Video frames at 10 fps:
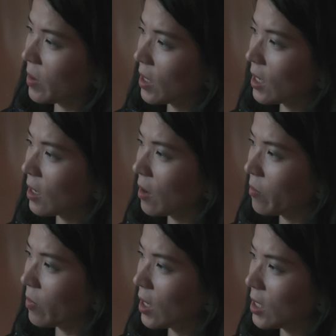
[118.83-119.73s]
picking up,
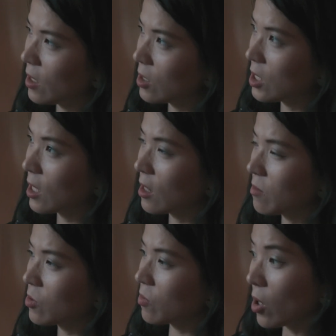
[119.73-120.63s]
I either take
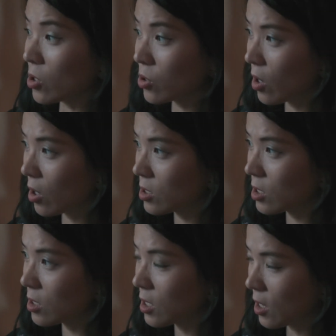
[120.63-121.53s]
them to martial
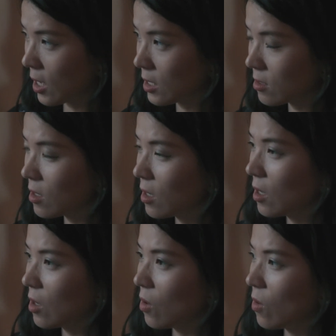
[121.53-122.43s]
arts class,
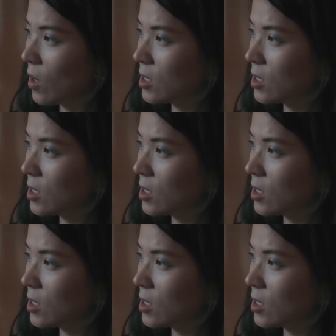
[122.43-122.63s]
or I